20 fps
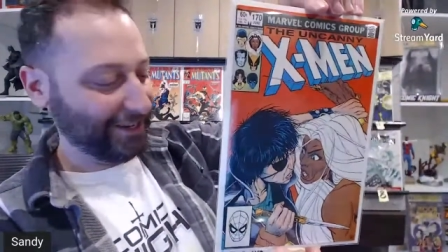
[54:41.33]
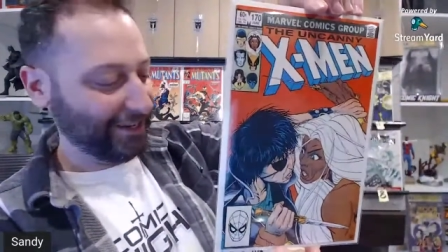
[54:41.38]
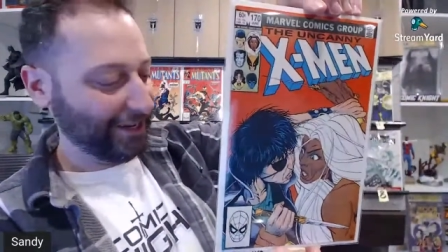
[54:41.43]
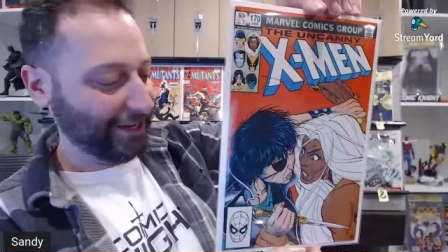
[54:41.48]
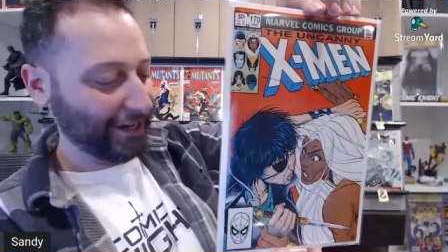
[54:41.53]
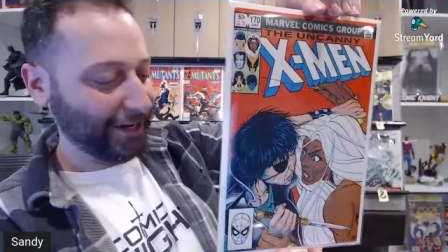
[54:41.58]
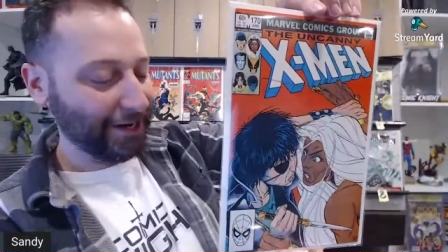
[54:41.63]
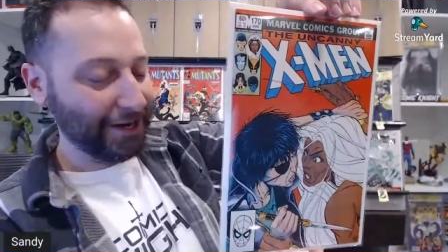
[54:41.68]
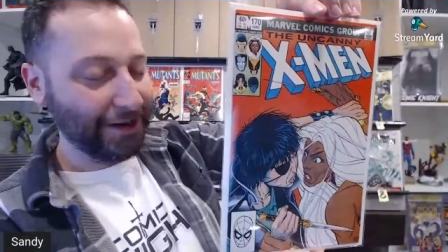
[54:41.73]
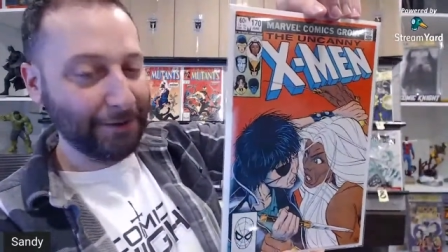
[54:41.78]

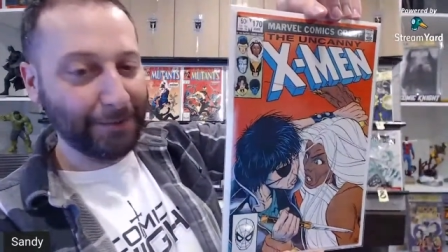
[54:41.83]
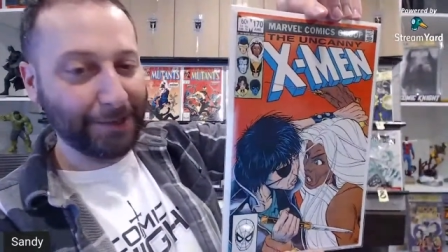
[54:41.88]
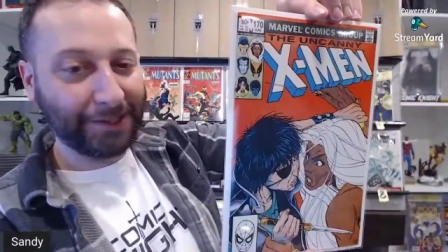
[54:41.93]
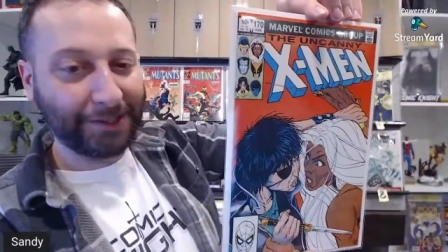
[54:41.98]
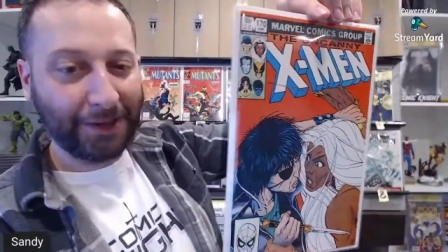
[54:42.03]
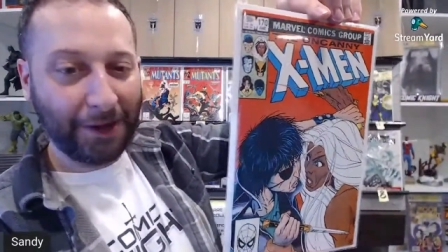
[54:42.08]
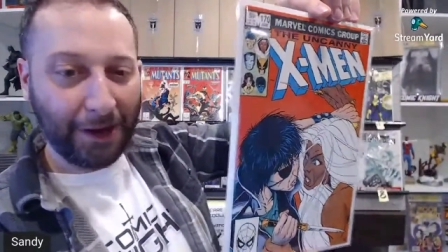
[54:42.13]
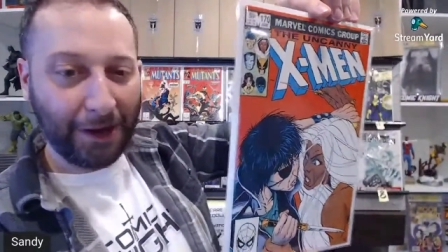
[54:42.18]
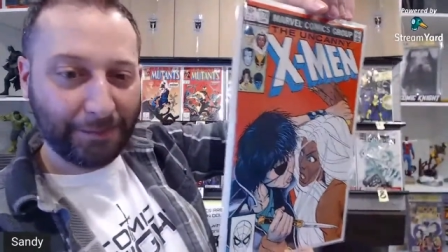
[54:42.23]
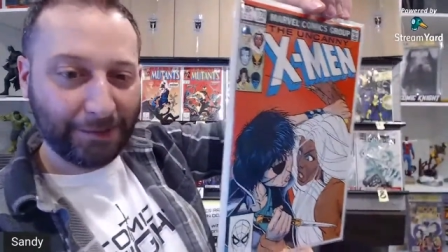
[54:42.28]
Uh, near mint
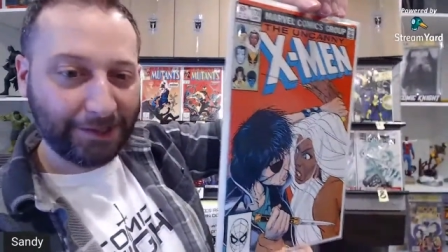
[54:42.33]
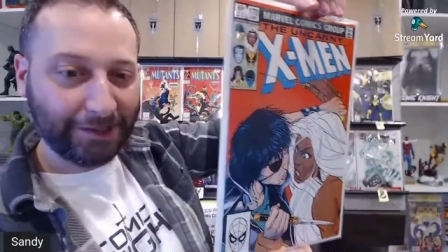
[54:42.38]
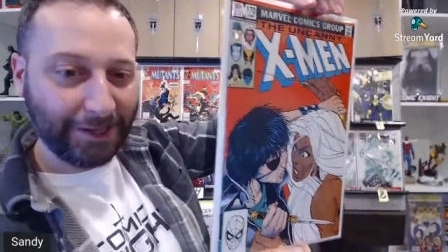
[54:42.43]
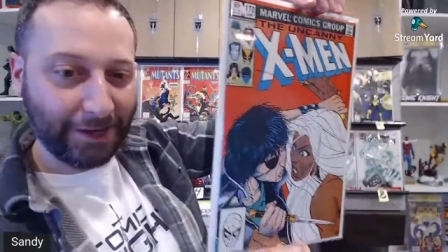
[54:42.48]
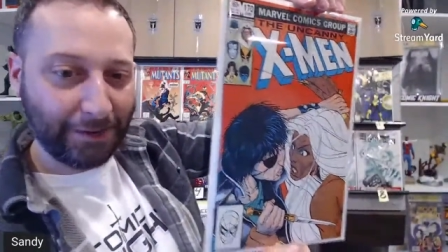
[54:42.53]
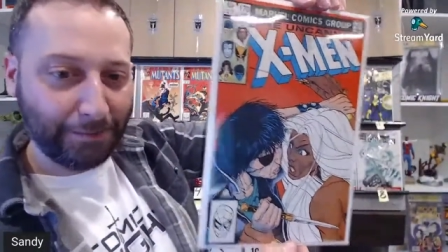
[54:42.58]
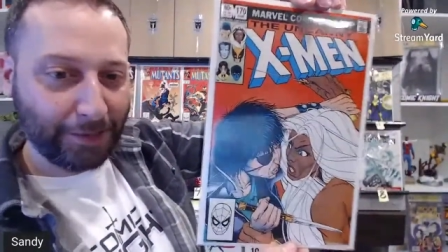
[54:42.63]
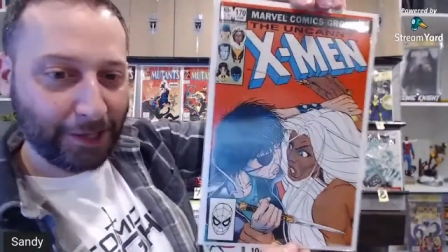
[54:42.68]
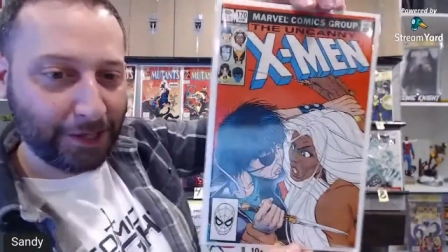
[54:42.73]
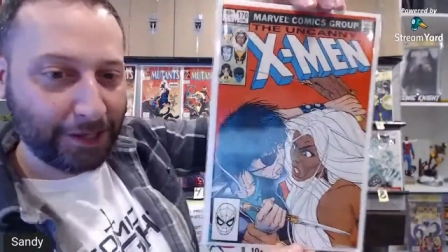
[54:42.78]
copy
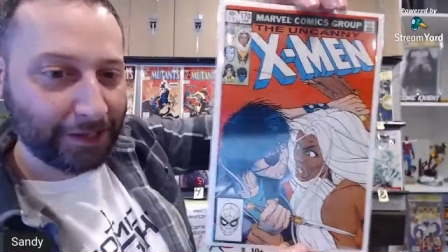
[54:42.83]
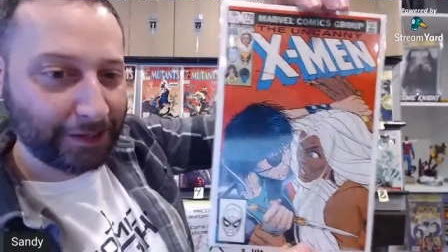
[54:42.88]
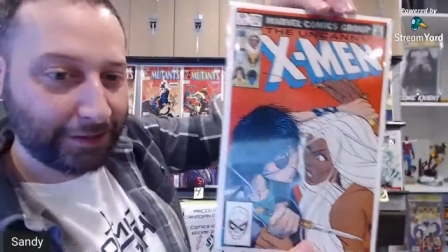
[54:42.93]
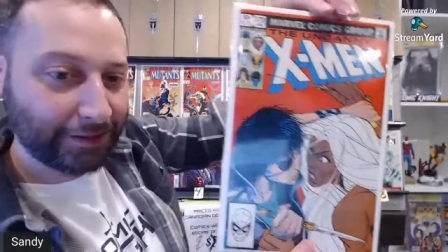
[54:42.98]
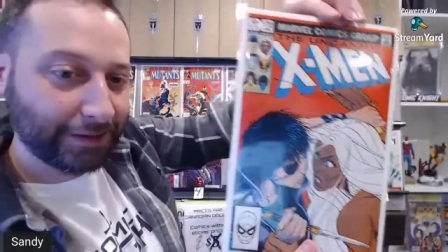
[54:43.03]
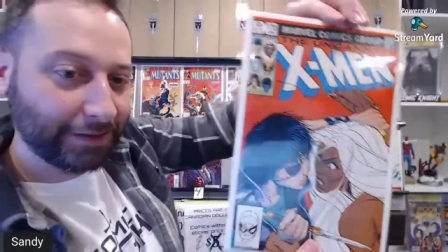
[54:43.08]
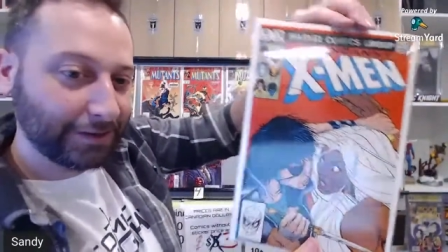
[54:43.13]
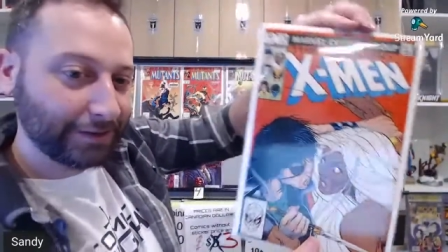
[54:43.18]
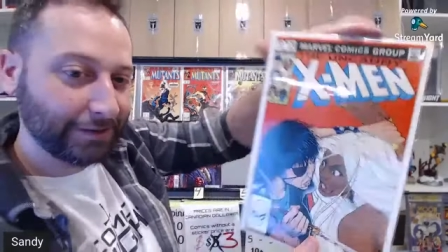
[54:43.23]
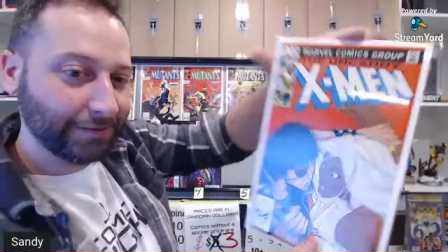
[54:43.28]
ten
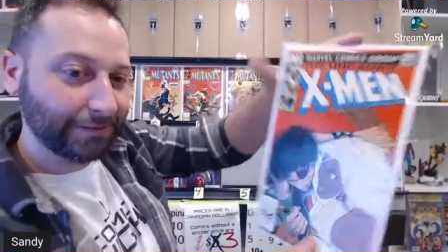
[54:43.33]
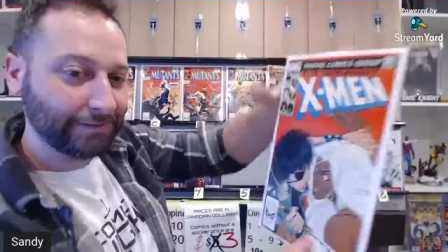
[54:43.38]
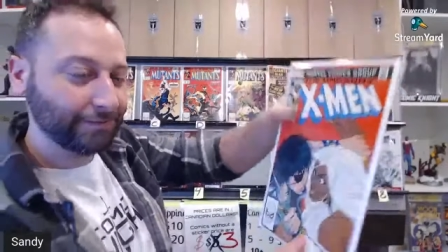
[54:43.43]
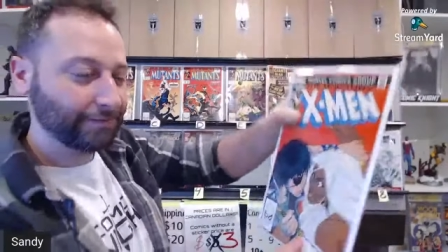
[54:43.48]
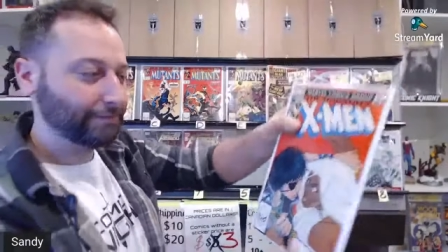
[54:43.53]
bucks.